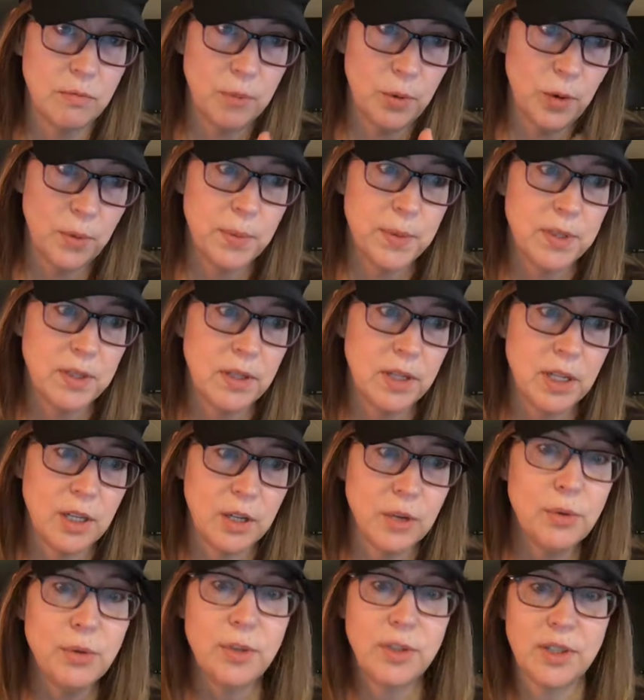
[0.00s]
purposely
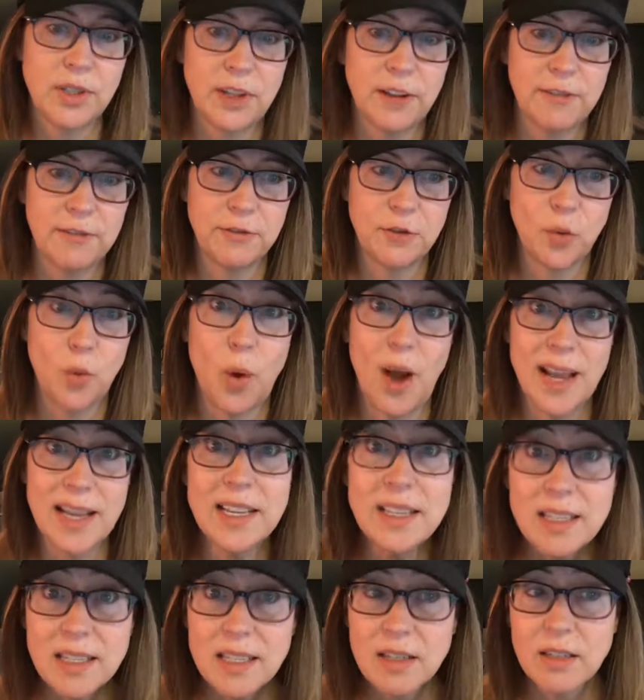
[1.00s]
use stuff
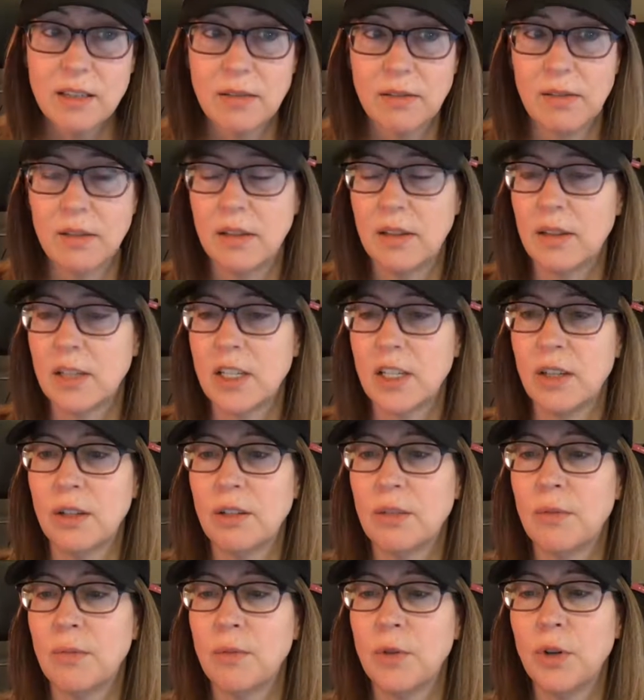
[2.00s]
twice.
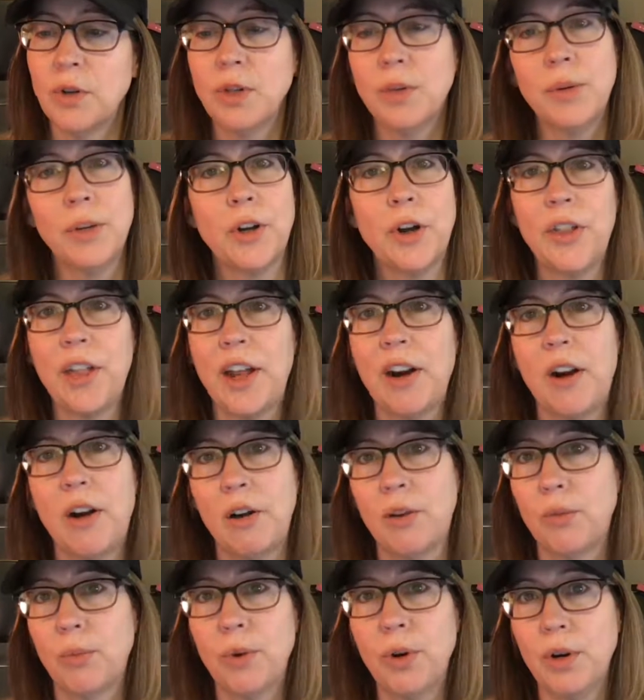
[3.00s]
You're doing all that
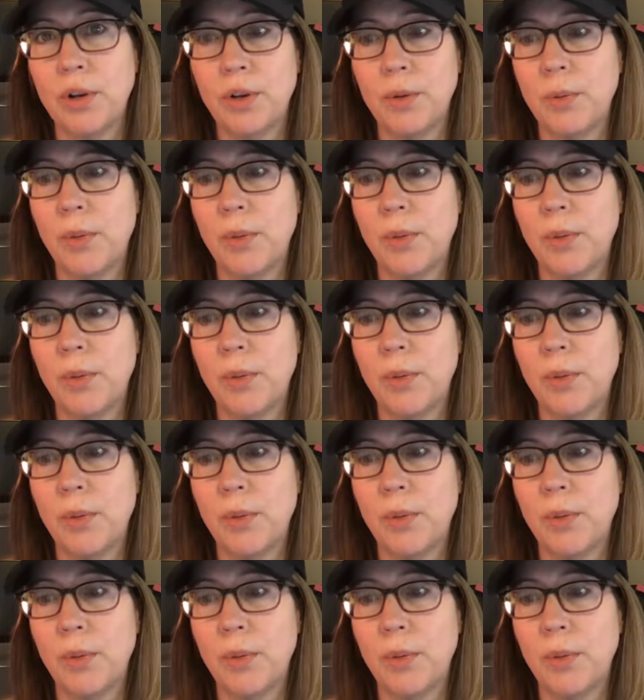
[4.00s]
hard work.